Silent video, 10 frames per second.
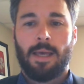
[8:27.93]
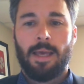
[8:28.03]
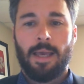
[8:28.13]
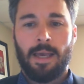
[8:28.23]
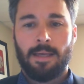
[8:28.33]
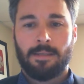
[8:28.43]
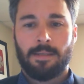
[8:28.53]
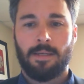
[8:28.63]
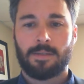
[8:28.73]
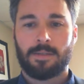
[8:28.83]
And
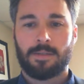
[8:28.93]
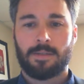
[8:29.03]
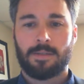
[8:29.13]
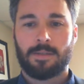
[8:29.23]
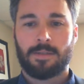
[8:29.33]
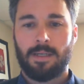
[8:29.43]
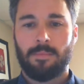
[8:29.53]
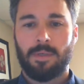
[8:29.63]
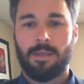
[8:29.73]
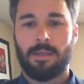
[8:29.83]
so that's what
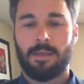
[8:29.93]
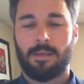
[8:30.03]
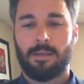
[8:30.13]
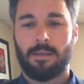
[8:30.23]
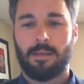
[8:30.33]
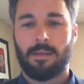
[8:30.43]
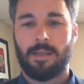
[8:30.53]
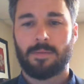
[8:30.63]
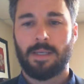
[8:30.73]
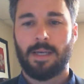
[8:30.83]

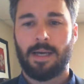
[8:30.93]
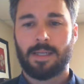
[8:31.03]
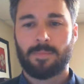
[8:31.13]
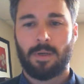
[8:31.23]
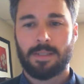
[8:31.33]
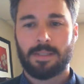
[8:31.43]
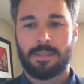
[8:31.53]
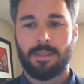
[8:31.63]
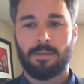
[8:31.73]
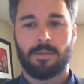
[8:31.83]
they got as part of this
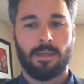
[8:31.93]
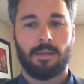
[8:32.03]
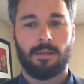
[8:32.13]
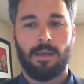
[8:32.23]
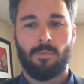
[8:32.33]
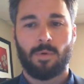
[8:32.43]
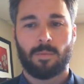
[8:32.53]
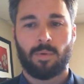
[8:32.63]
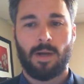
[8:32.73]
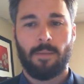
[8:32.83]
deal. They were
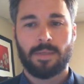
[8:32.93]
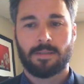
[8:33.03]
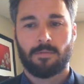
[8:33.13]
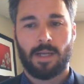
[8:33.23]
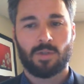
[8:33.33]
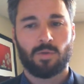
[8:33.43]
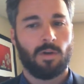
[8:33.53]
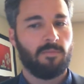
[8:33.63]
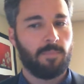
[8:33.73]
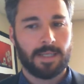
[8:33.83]
promised around
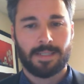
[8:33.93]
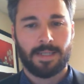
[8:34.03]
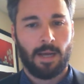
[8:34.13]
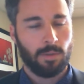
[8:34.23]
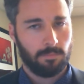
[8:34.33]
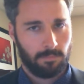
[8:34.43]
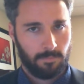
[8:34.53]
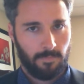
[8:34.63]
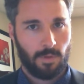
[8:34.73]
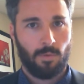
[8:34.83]
$12 an hour
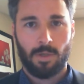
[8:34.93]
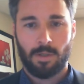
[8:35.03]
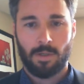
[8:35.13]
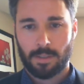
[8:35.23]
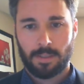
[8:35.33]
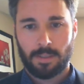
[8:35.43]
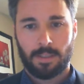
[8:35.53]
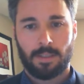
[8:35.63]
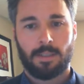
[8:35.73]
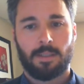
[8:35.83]
for their work.
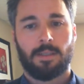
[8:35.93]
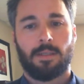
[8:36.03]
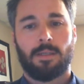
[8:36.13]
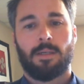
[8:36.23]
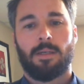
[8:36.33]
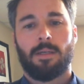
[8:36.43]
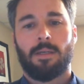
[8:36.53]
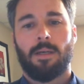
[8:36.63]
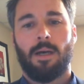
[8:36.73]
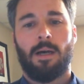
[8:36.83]

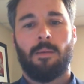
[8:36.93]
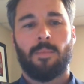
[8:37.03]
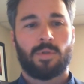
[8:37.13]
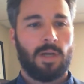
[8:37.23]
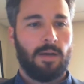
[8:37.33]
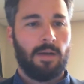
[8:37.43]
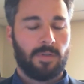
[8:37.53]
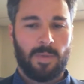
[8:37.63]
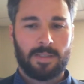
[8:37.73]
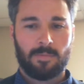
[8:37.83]
Their travel
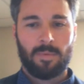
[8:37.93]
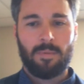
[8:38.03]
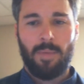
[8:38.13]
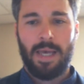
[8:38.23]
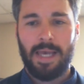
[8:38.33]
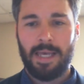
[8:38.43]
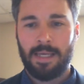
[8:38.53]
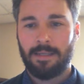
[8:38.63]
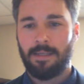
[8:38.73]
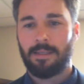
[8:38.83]
expenses would be
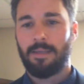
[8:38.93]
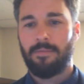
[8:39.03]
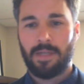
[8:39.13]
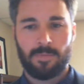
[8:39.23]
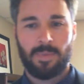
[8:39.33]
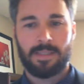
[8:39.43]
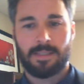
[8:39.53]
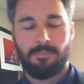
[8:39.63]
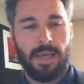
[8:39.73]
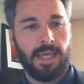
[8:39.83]
paid, living expenses
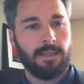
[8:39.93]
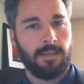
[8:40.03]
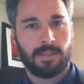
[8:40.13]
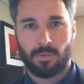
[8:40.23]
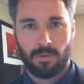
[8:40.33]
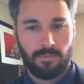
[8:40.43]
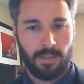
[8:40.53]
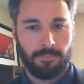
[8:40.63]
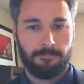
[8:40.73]
paid, that sort of thing.